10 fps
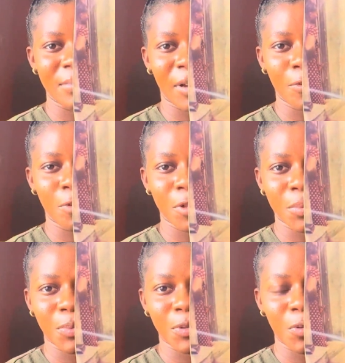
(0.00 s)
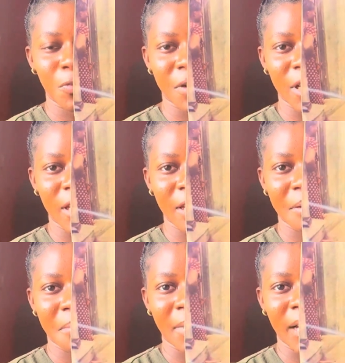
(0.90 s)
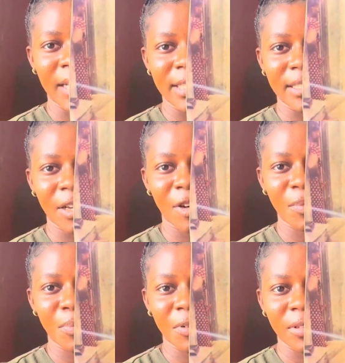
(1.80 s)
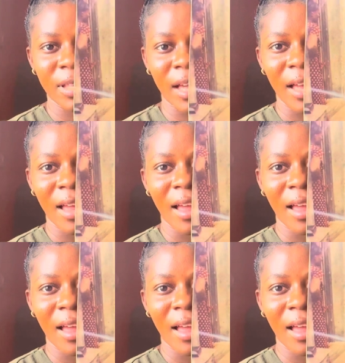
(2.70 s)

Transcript: is my first born over here my second brother